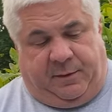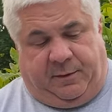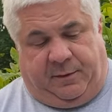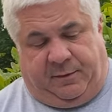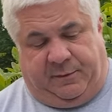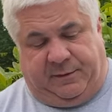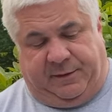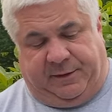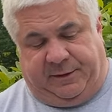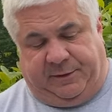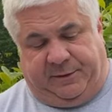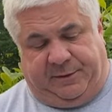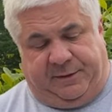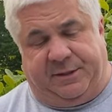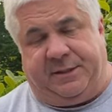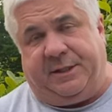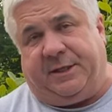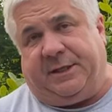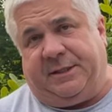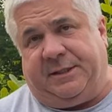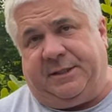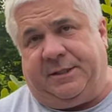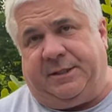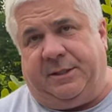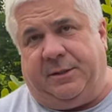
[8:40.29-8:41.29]
The little
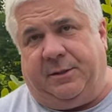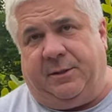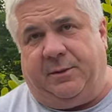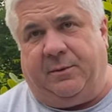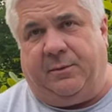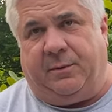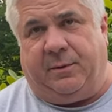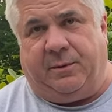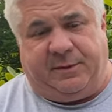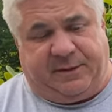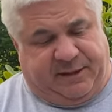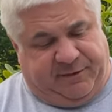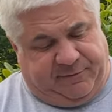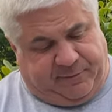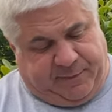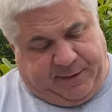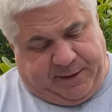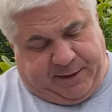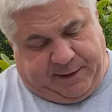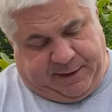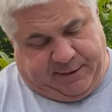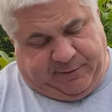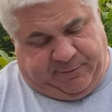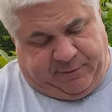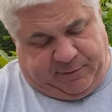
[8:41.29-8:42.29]
dust that was left
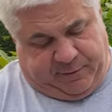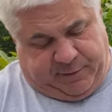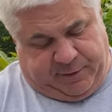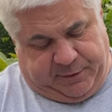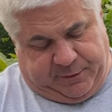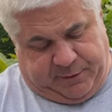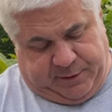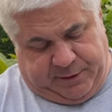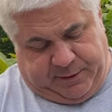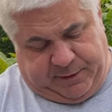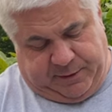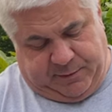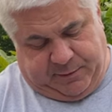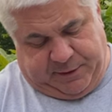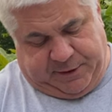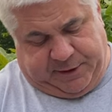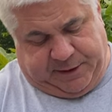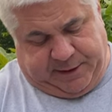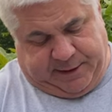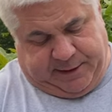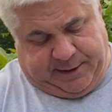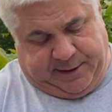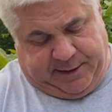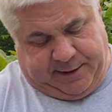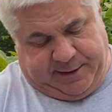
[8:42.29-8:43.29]
behind from under it, let's
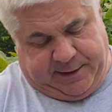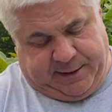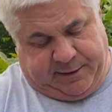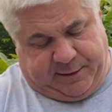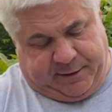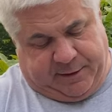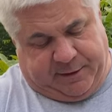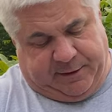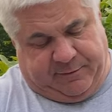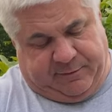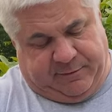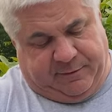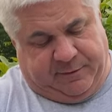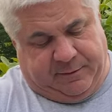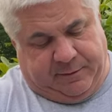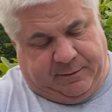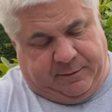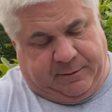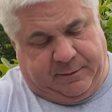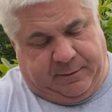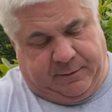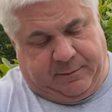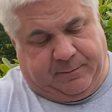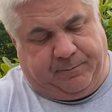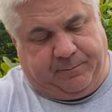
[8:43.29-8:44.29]
clean that off
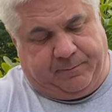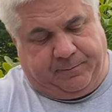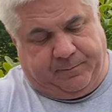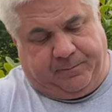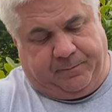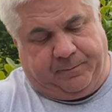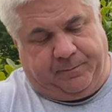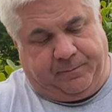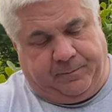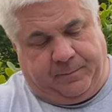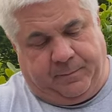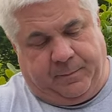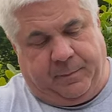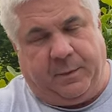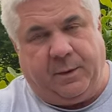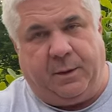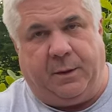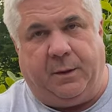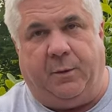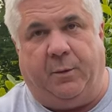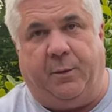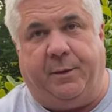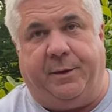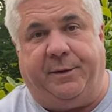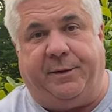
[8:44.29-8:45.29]

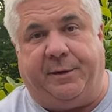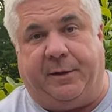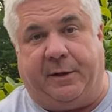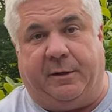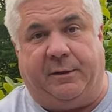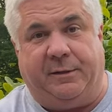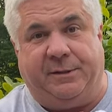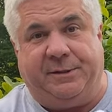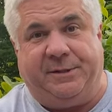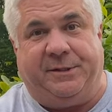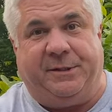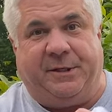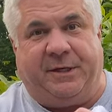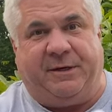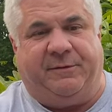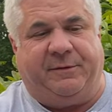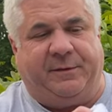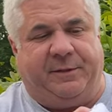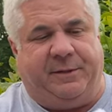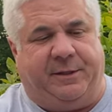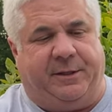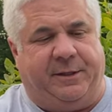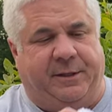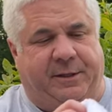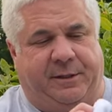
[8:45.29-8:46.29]
with our soft
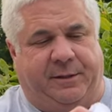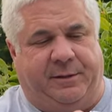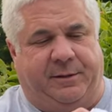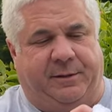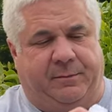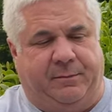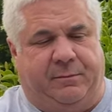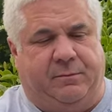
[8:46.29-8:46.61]
cloth.